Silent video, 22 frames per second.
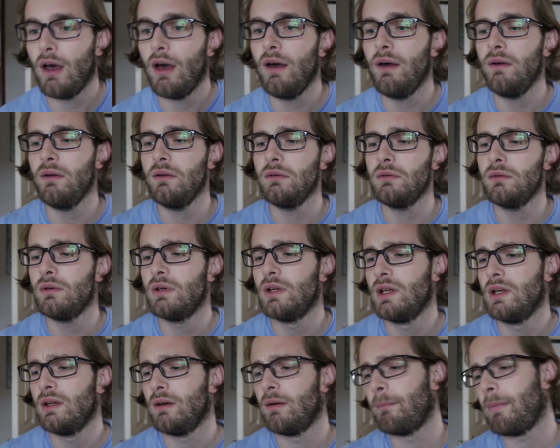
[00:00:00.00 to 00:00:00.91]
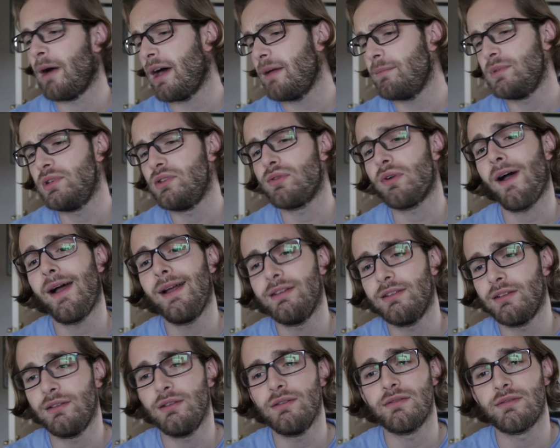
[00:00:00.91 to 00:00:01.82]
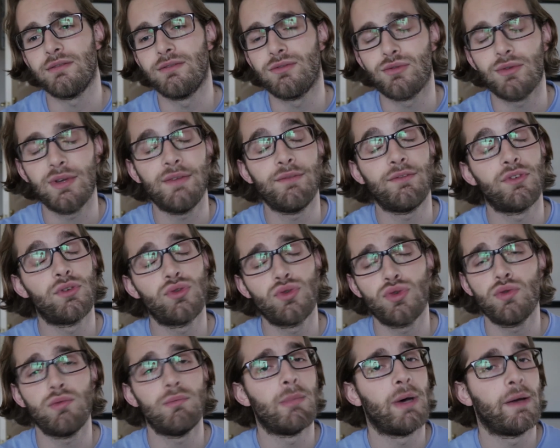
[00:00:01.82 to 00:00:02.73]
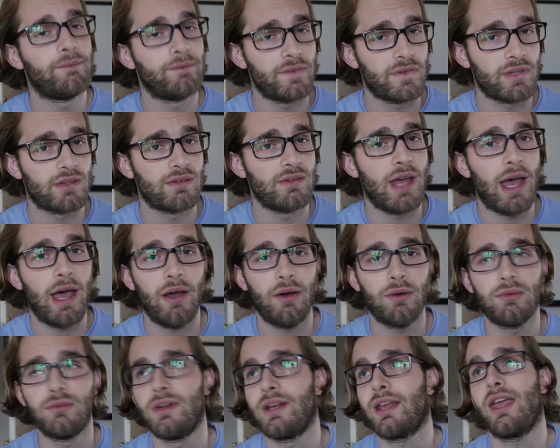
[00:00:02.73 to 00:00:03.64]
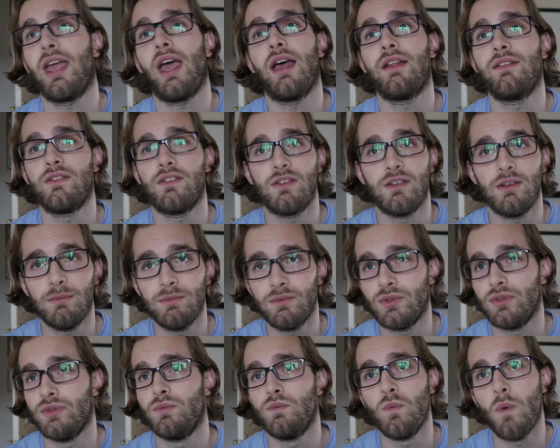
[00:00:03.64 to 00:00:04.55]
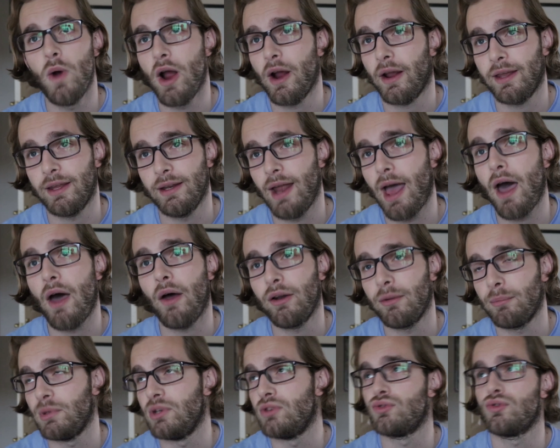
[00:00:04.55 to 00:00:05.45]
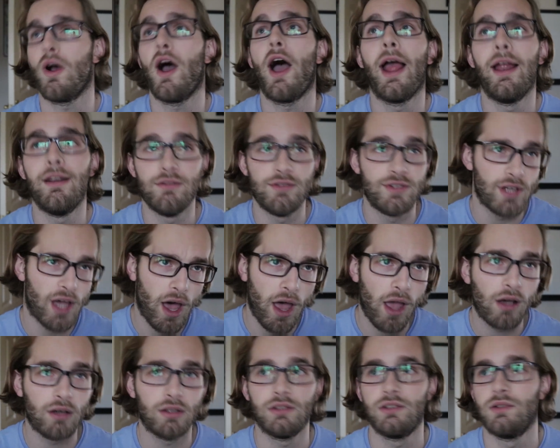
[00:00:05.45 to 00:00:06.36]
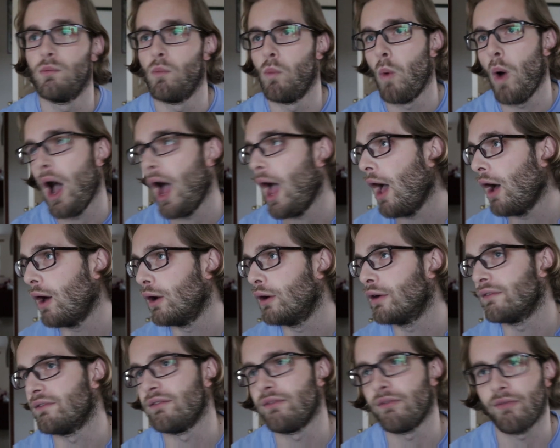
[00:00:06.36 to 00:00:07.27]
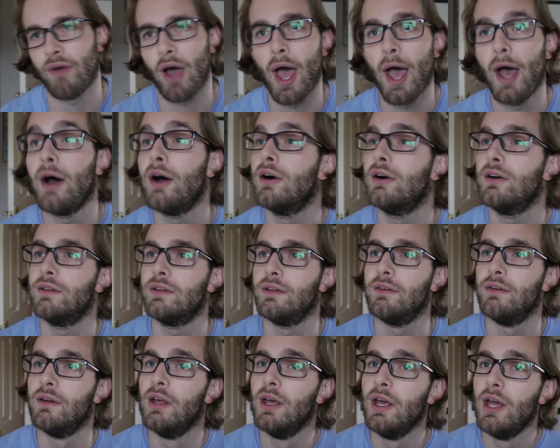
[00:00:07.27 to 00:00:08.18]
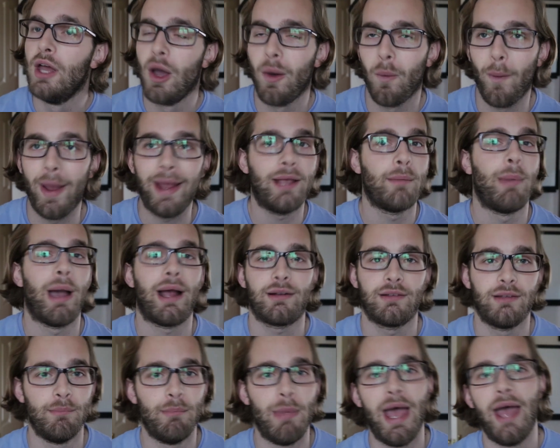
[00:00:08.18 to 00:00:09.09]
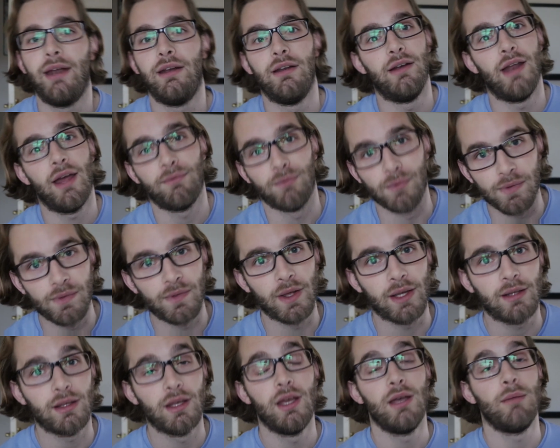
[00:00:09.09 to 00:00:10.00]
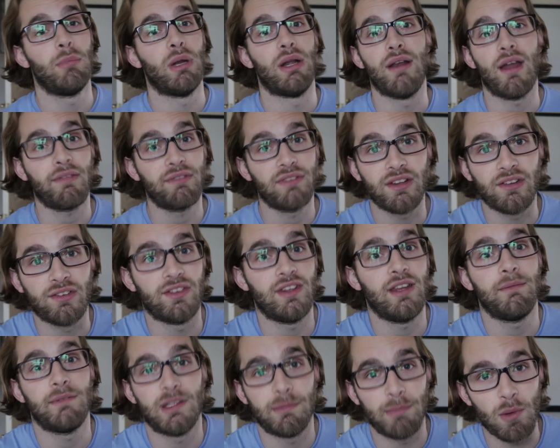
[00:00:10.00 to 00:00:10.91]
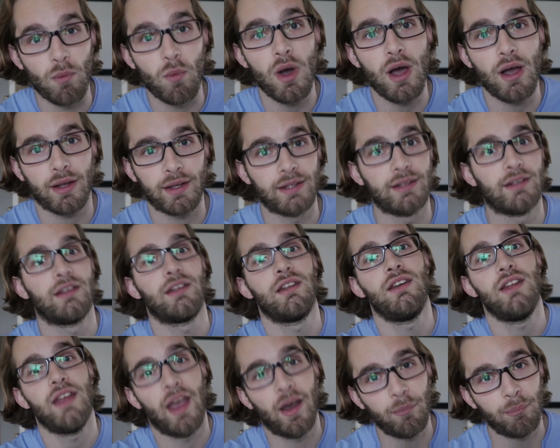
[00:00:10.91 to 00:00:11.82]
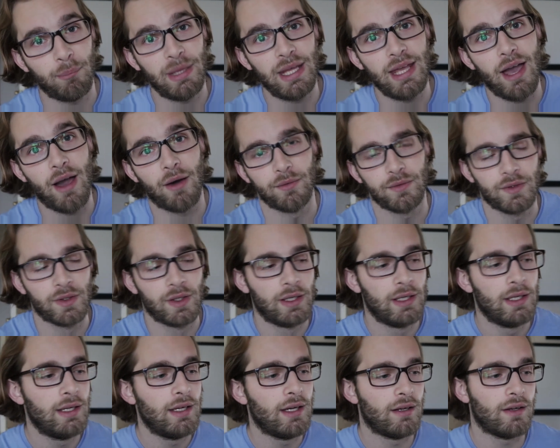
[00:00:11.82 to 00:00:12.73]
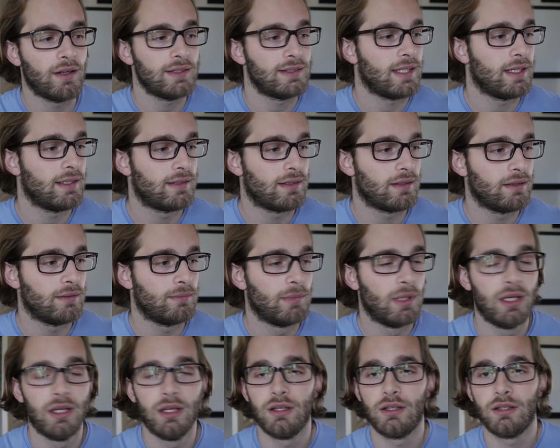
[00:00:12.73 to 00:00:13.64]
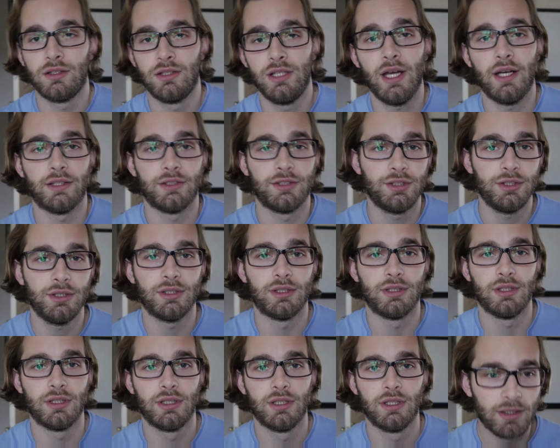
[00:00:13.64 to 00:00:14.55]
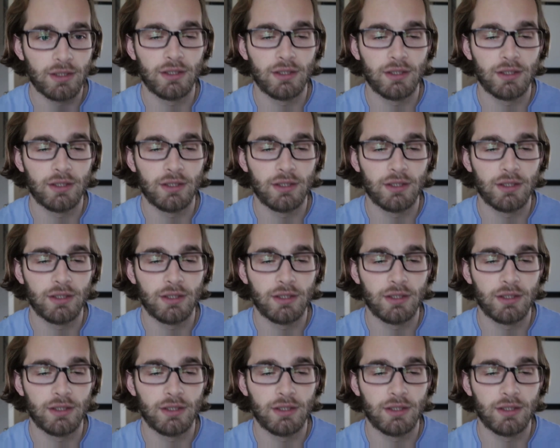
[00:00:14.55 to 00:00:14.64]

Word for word: Oh, but I've been trying to lucid dream for two months now and I can't seem to work it out. I've been trying DILD and WILD and FILD and wake back to bed and everything, but nothing seems to be working. Can you help me out? And I say to them, Yeah, sure.